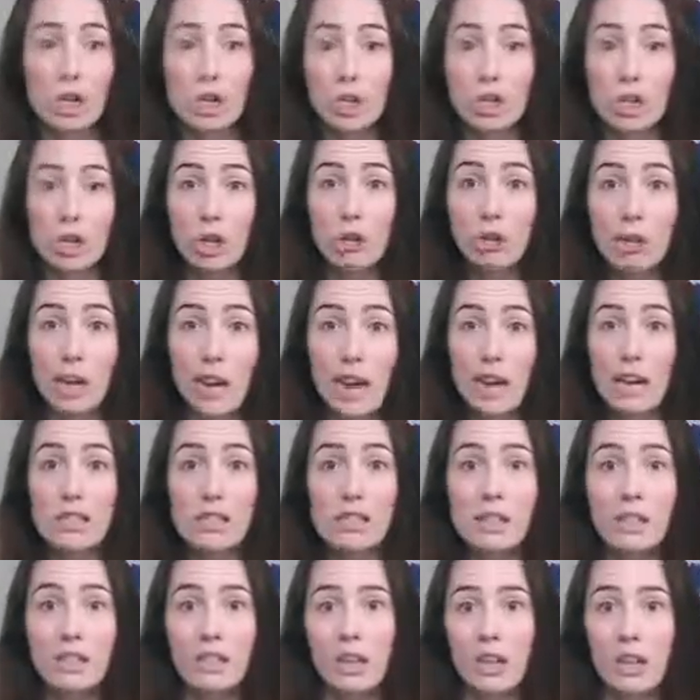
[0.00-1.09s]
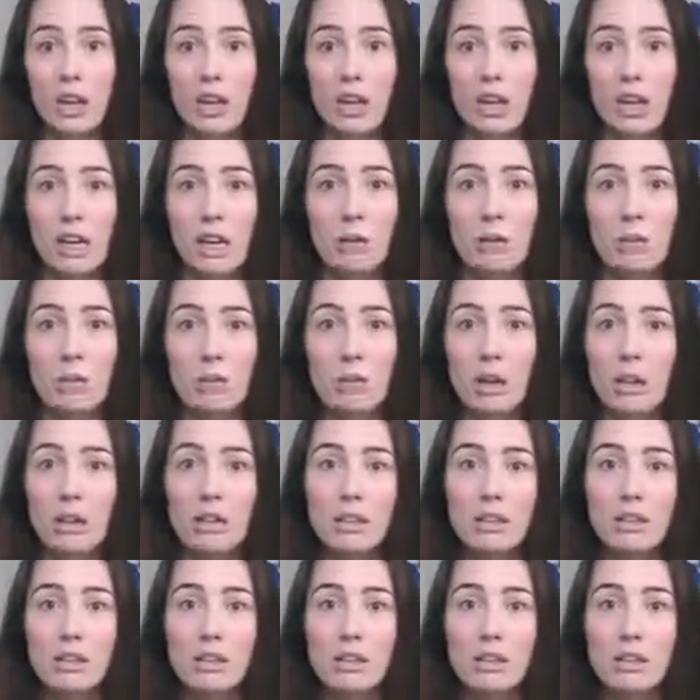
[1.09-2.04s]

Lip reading: Don't ask if you're not going to implement.